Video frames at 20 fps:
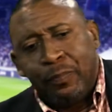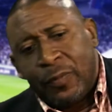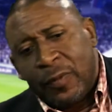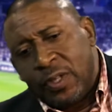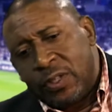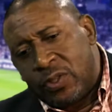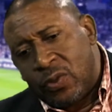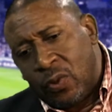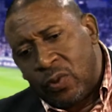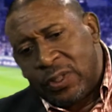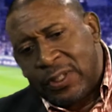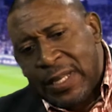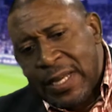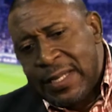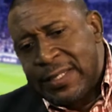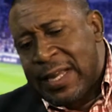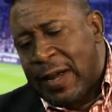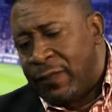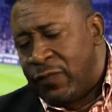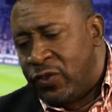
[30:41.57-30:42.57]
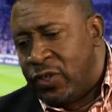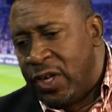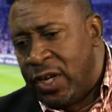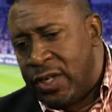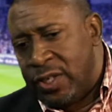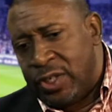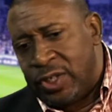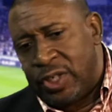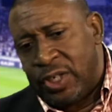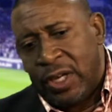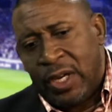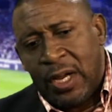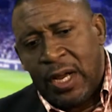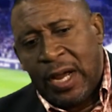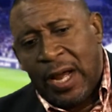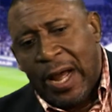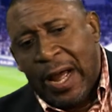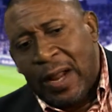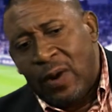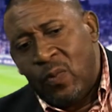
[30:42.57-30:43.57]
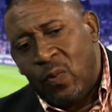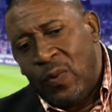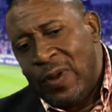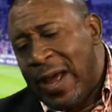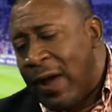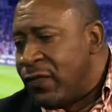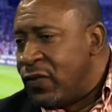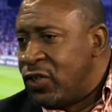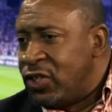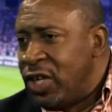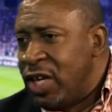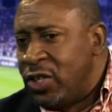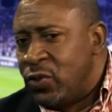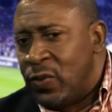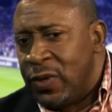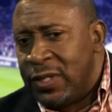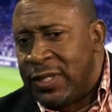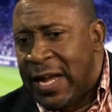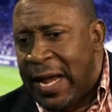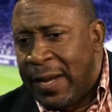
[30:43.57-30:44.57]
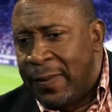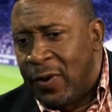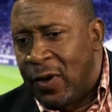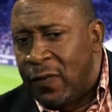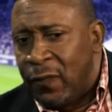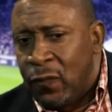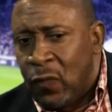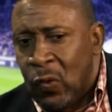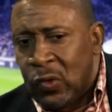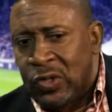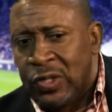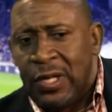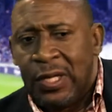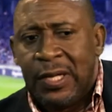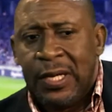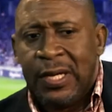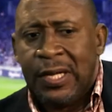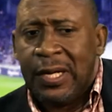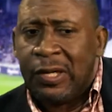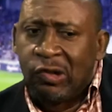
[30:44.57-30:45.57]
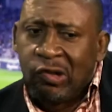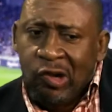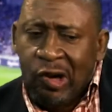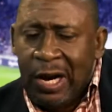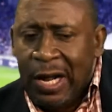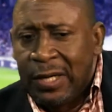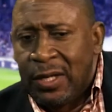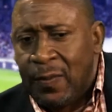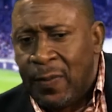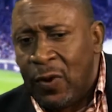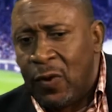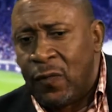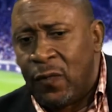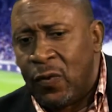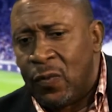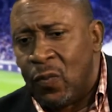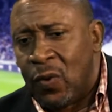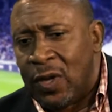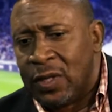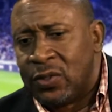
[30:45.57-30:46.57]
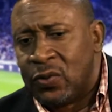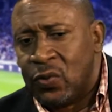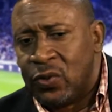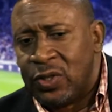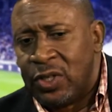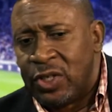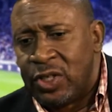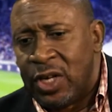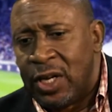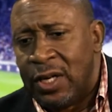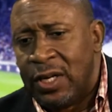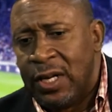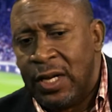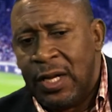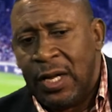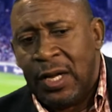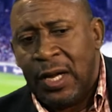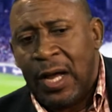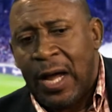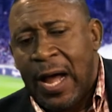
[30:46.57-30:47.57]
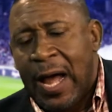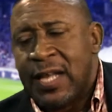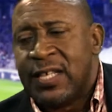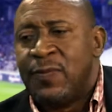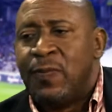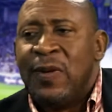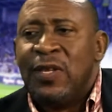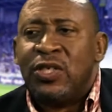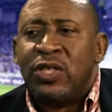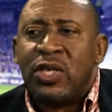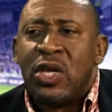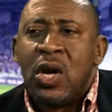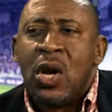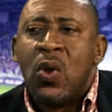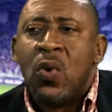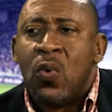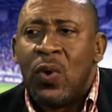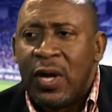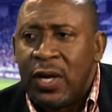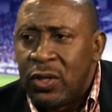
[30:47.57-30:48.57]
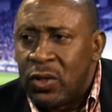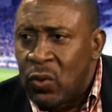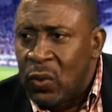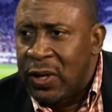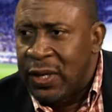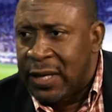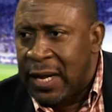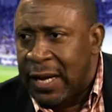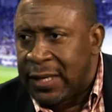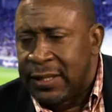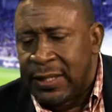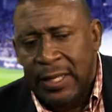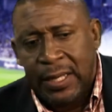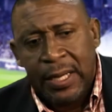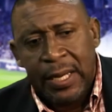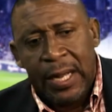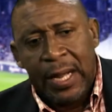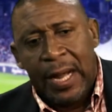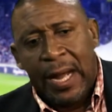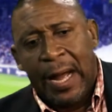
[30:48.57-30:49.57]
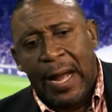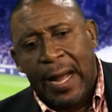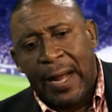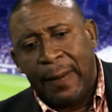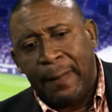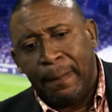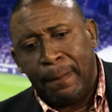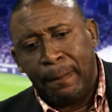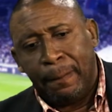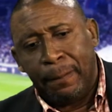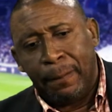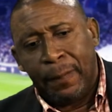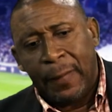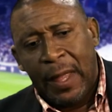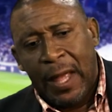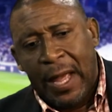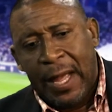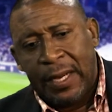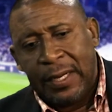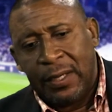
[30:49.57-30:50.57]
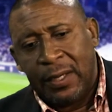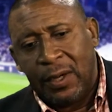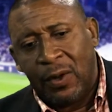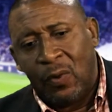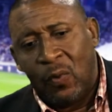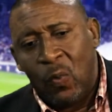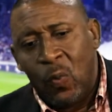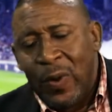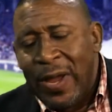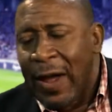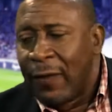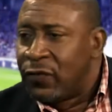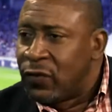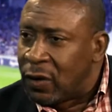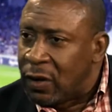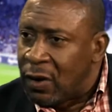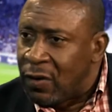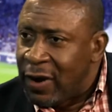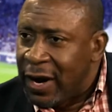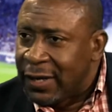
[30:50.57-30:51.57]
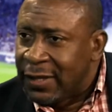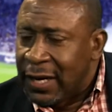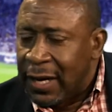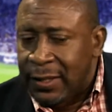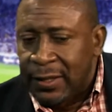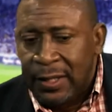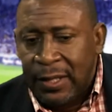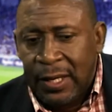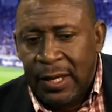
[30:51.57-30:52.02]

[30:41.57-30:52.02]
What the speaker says: So things have changed, and we have to change with the time. Unfortunately, the Trinidad and Tobago Football Association has been slow in doing that. And we have to correct that.